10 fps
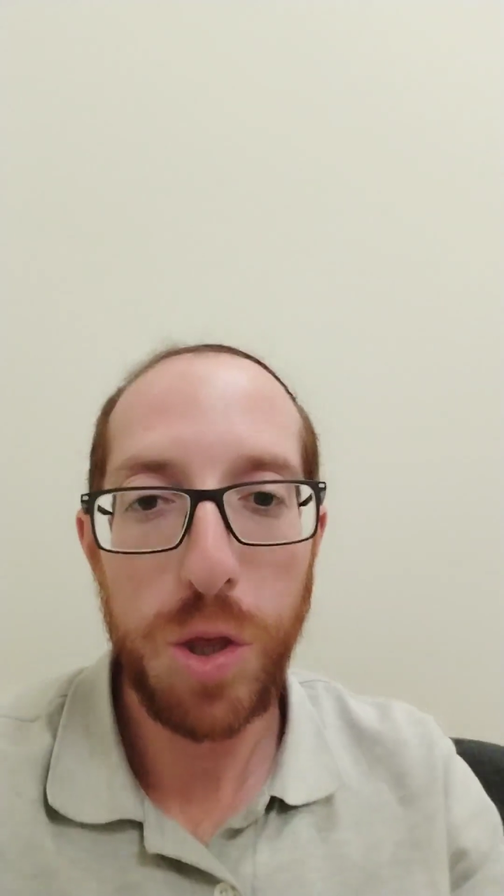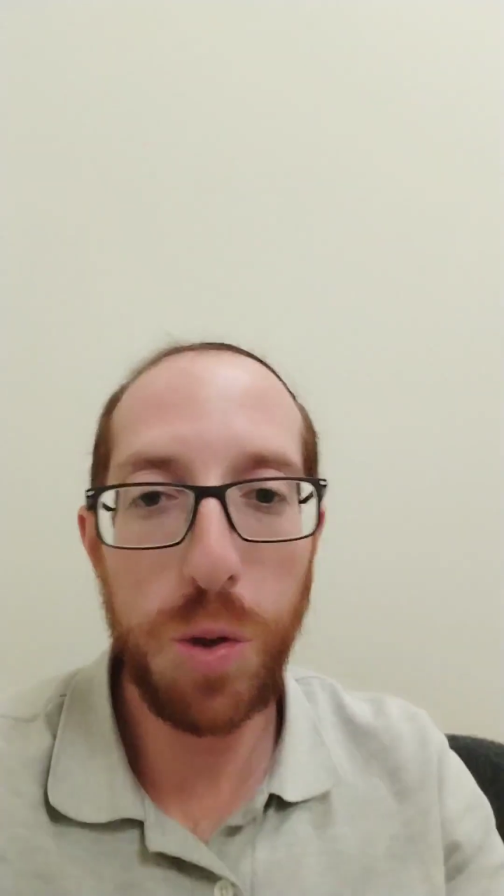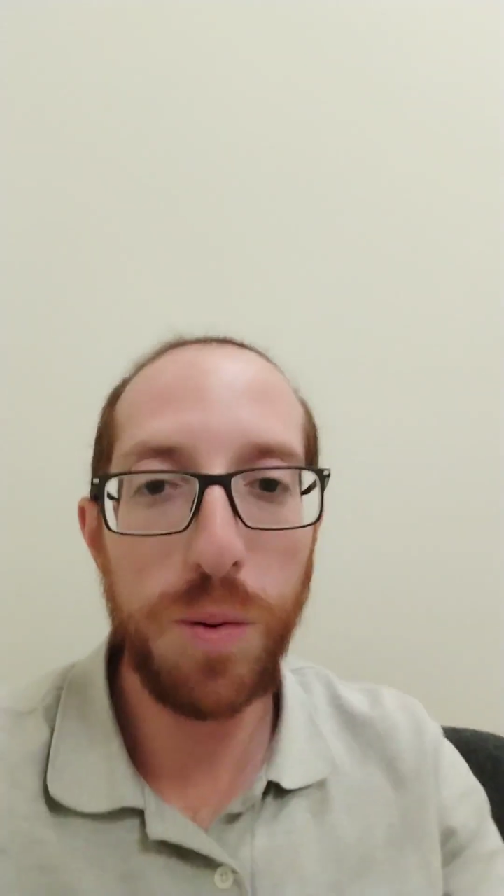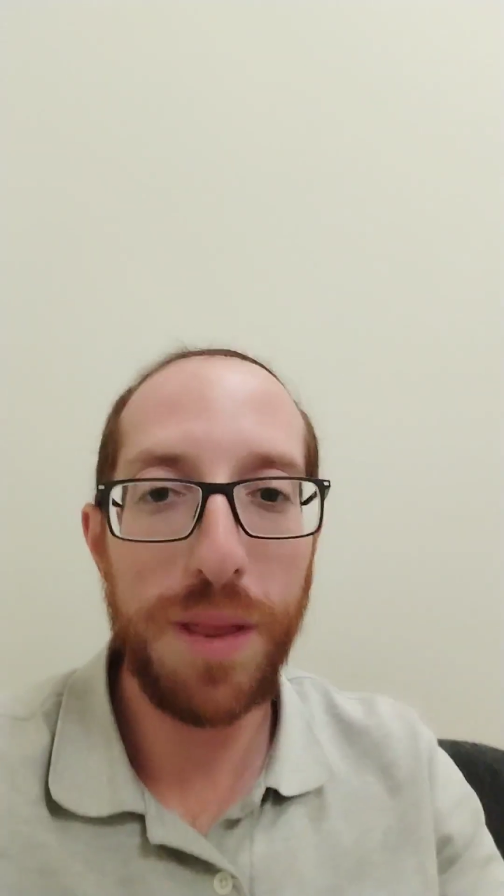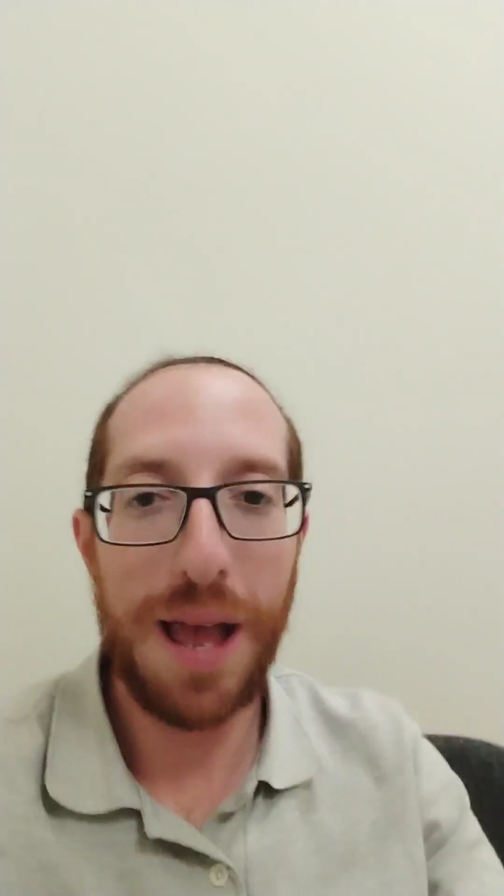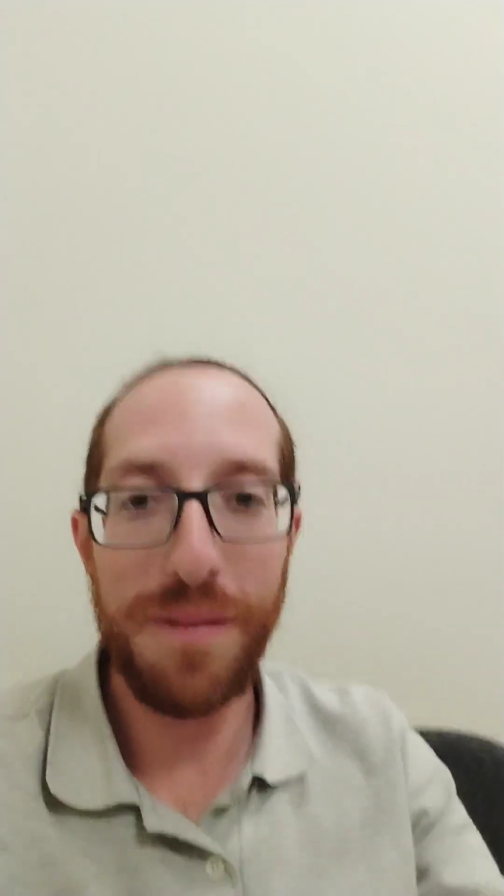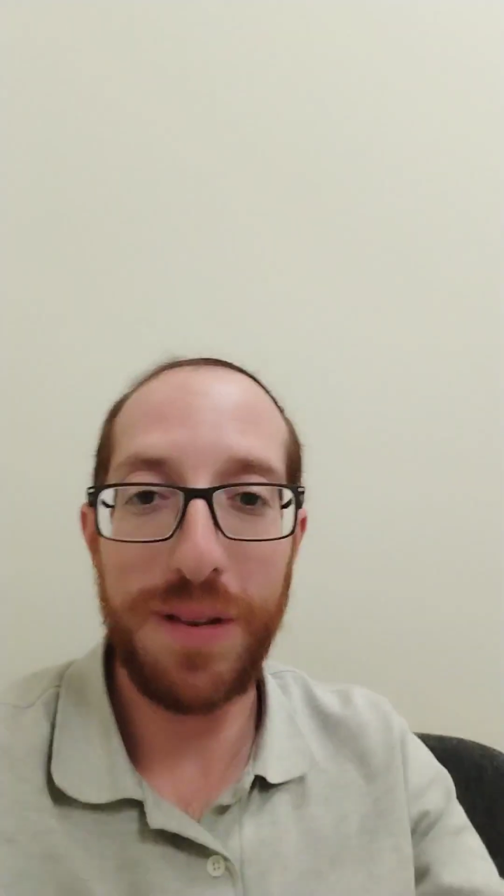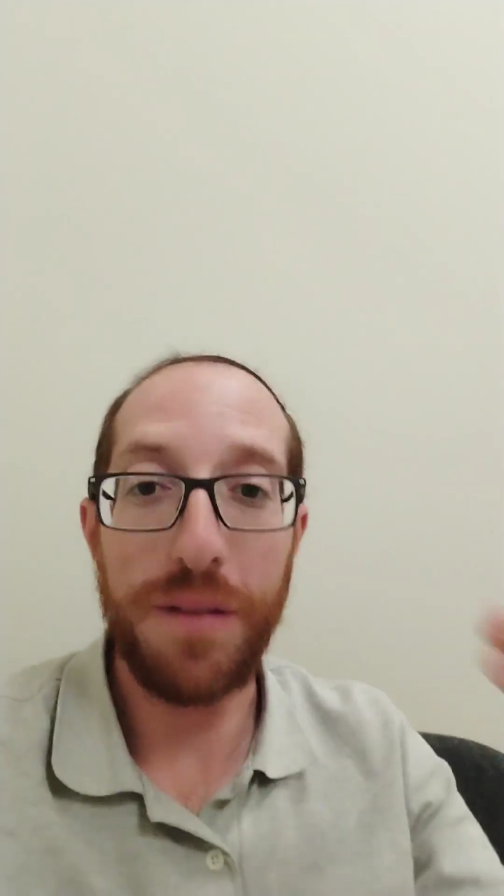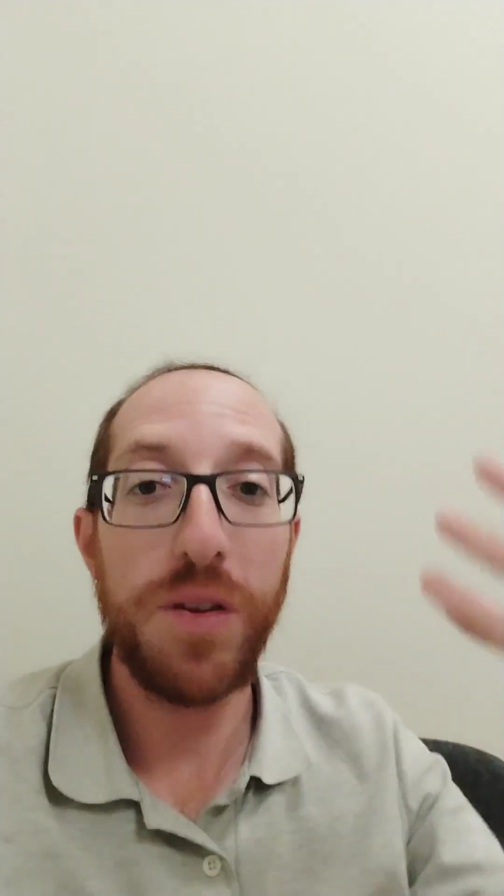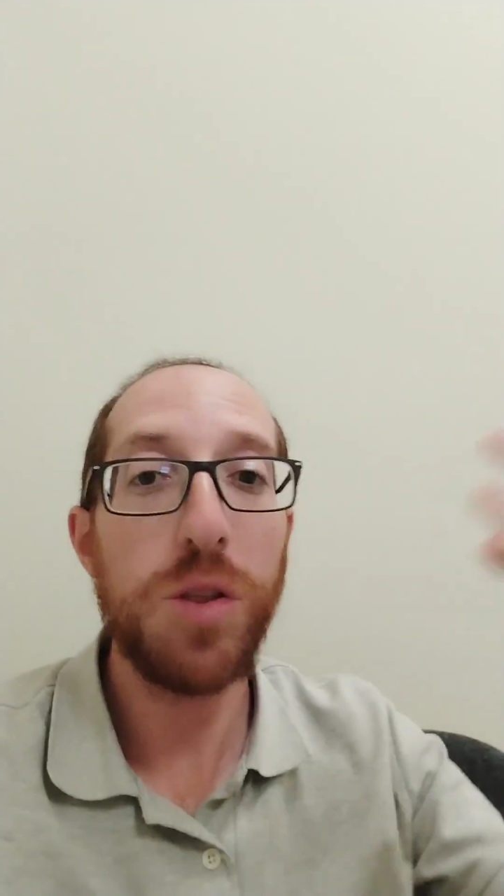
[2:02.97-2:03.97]
you to have
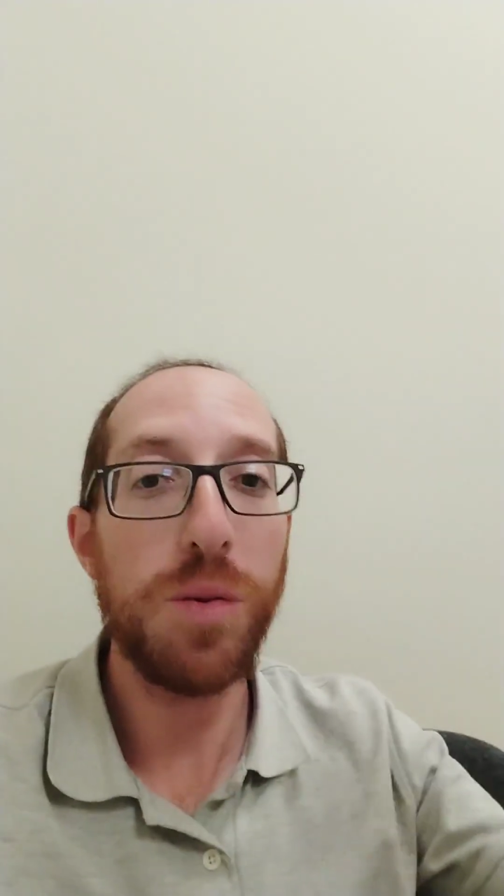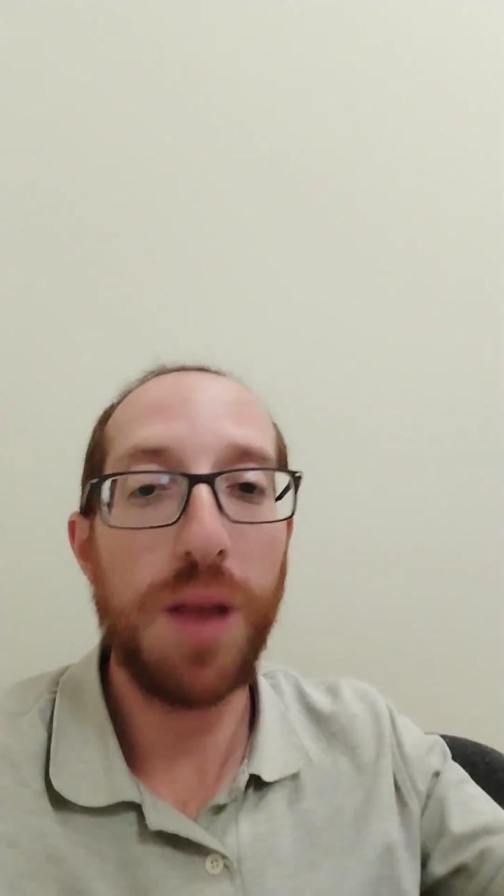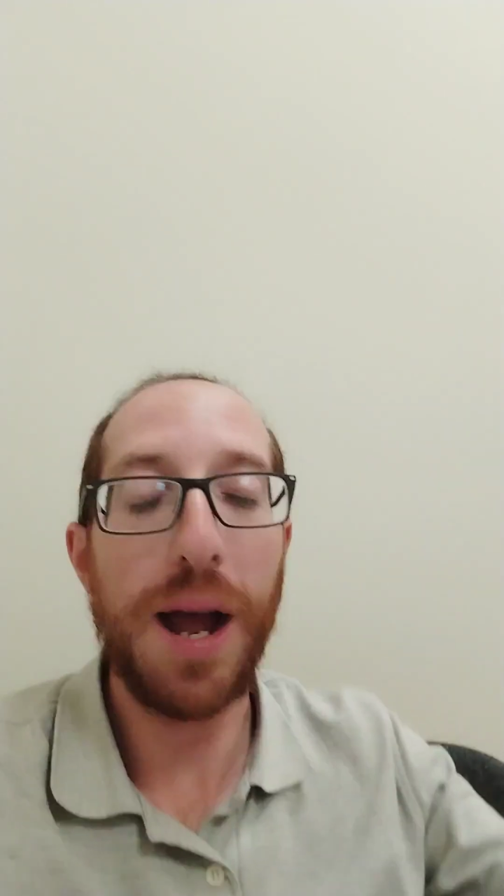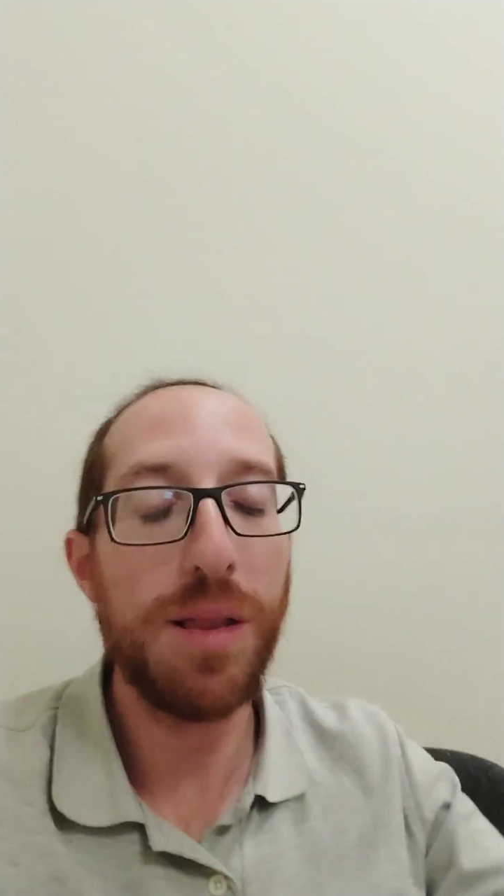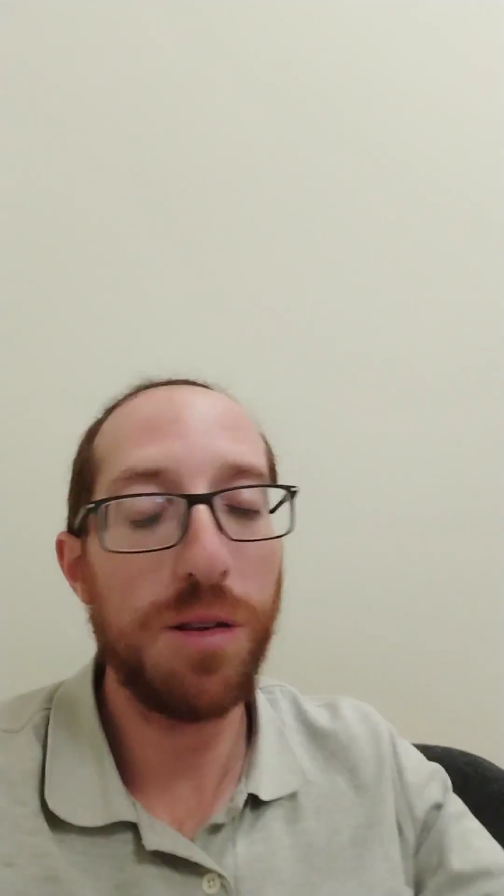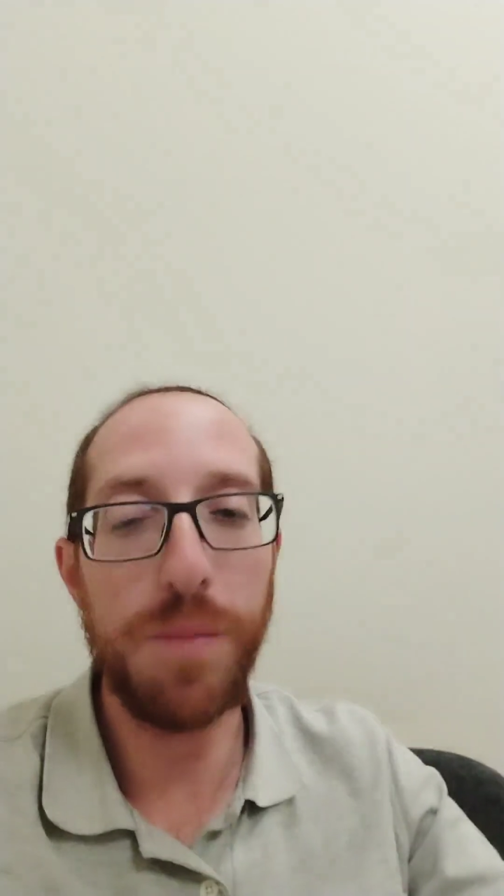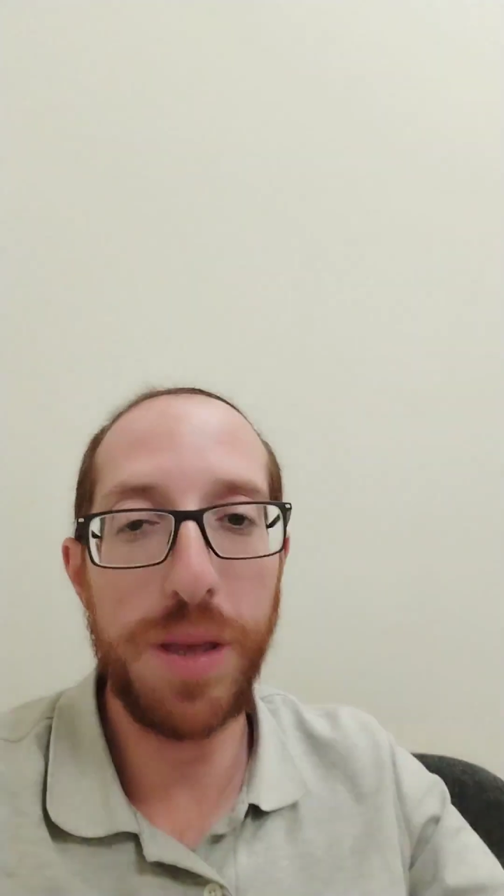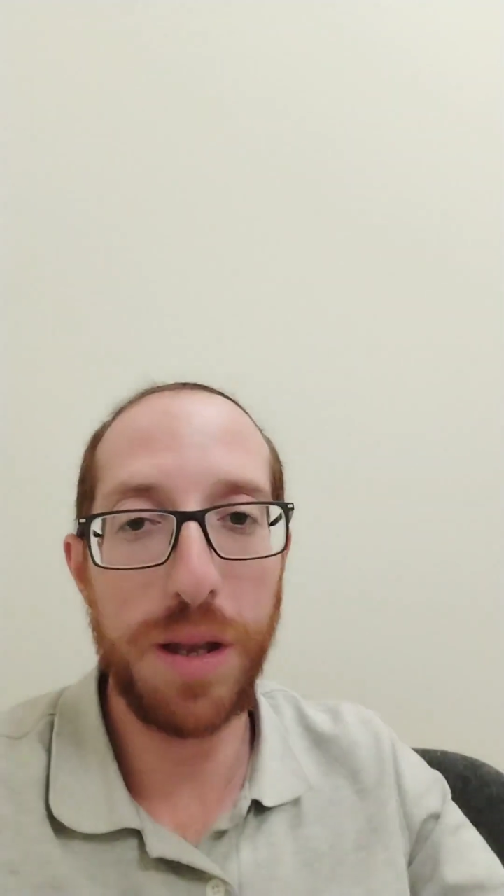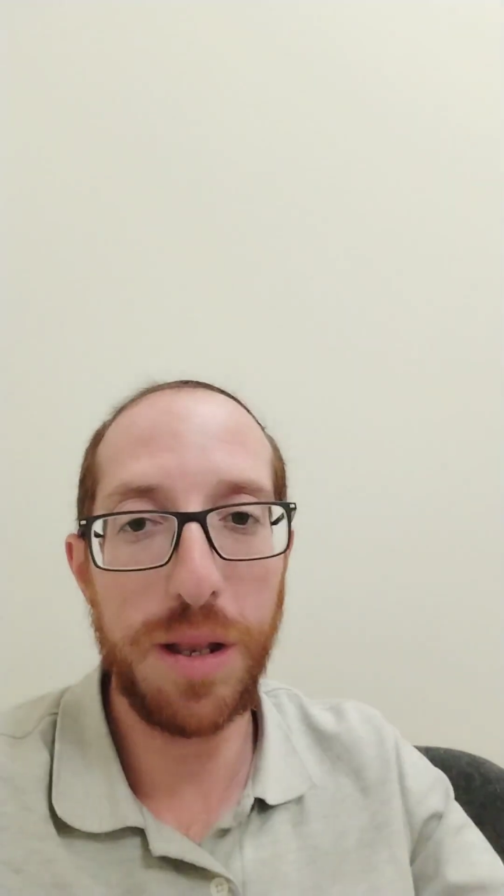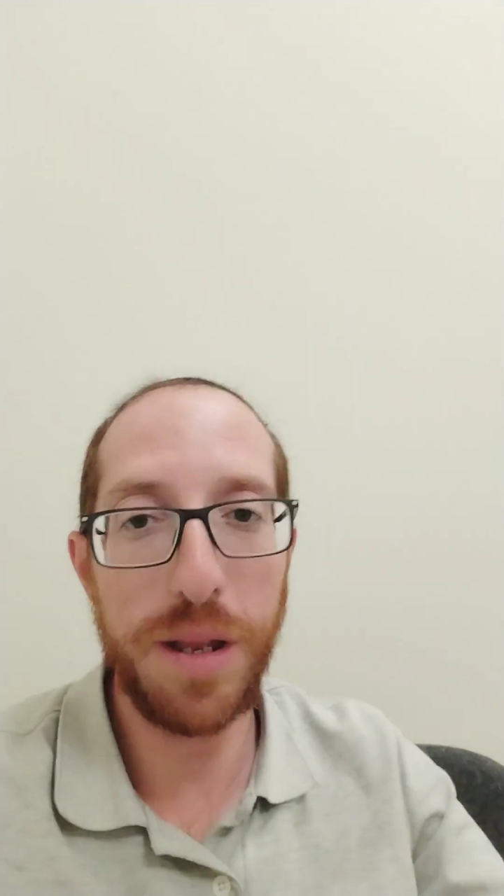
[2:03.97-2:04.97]
an official title of
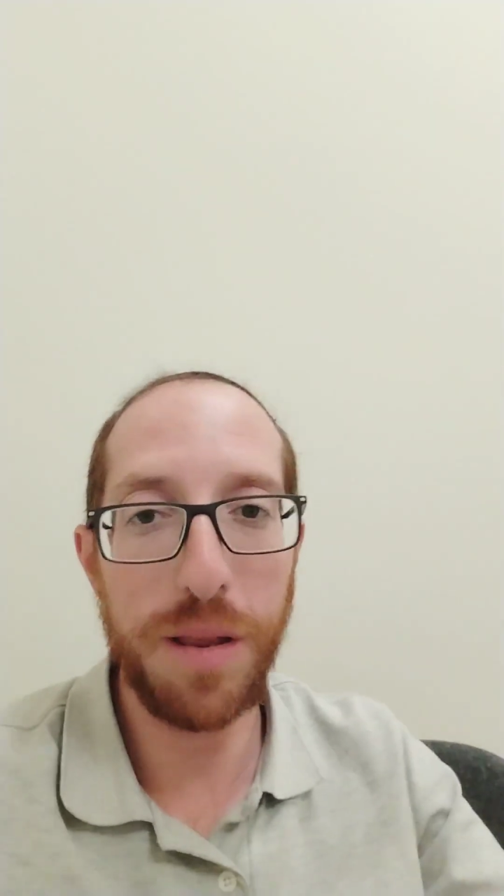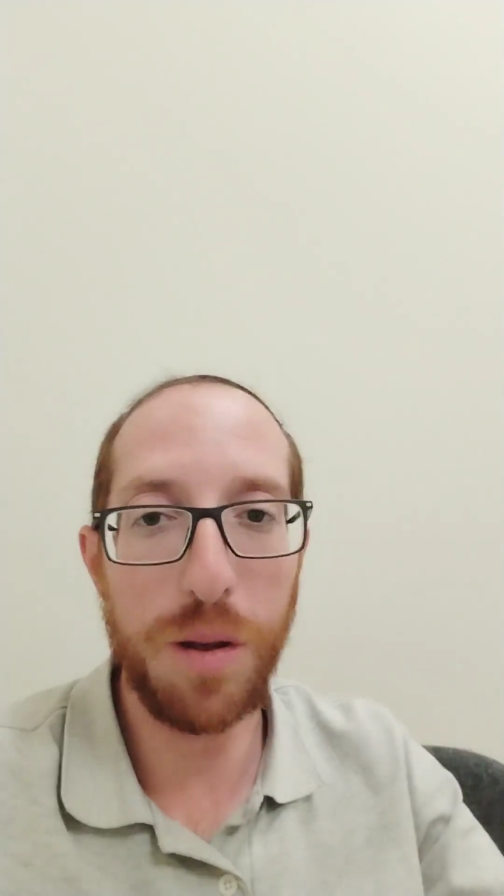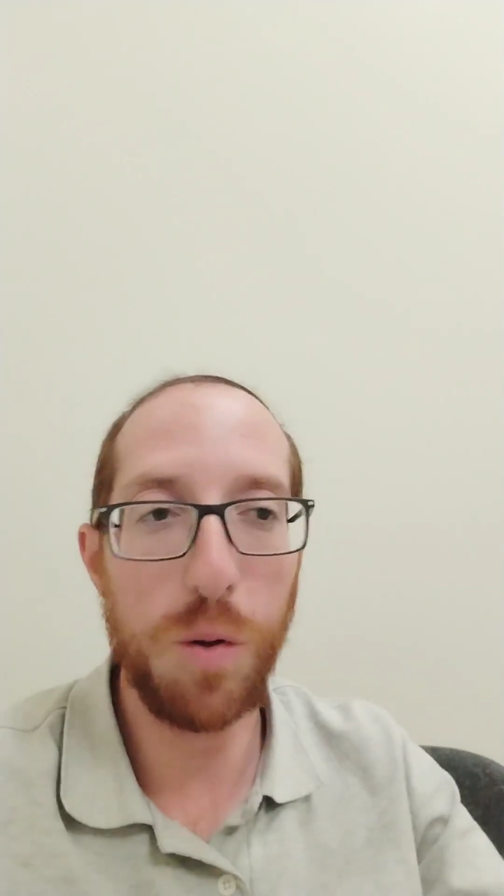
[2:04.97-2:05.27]
being a leader,